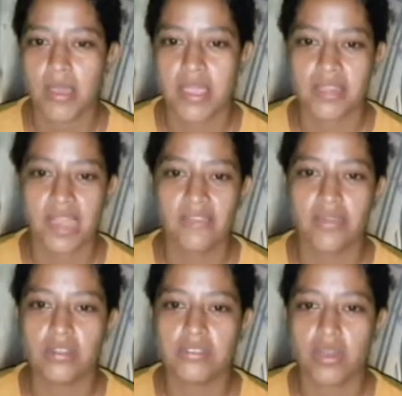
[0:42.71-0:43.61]

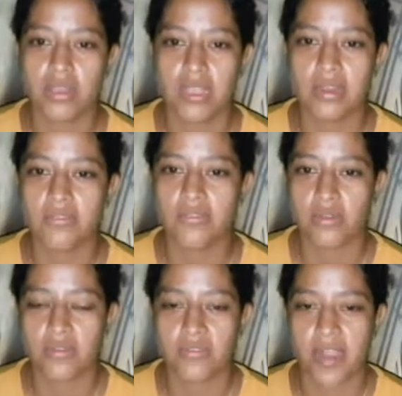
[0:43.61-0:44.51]
vegetables oil
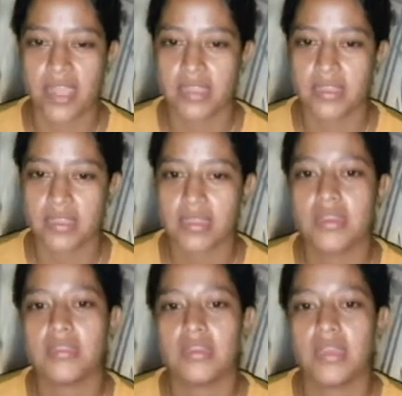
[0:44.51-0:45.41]
for frying,
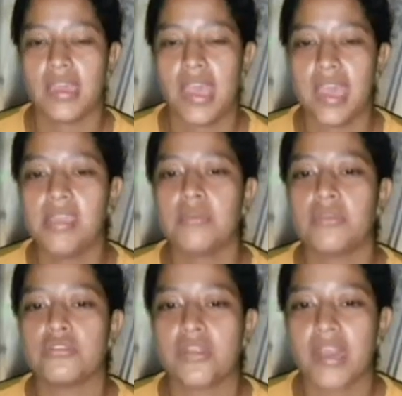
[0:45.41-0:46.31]
egg
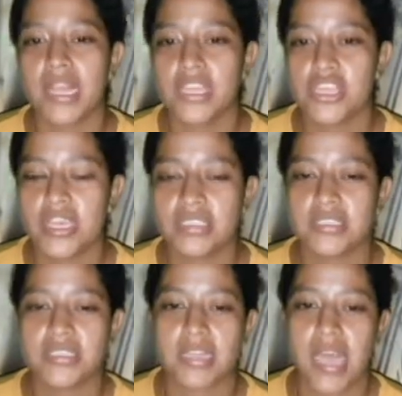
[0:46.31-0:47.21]
mozzarella cheese
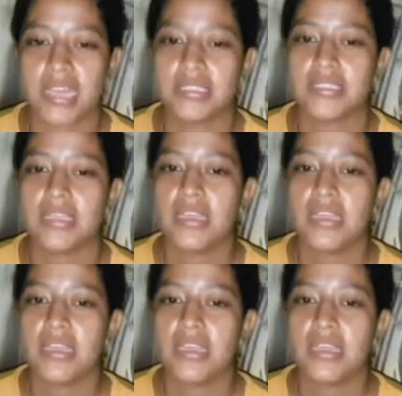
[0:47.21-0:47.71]
slice,